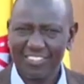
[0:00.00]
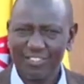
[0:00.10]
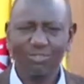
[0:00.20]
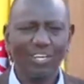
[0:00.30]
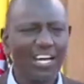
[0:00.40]

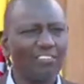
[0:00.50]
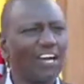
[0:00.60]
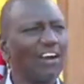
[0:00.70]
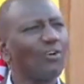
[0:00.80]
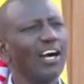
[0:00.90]
You
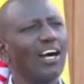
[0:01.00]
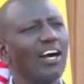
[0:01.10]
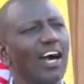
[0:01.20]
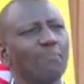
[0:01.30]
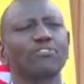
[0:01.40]
have our
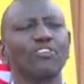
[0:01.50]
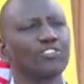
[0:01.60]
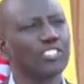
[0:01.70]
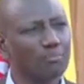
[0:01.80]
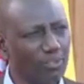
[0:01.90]

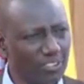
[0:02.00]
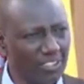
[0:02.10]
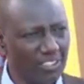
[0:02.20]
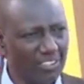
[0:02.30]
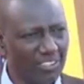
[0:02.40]
absolute support,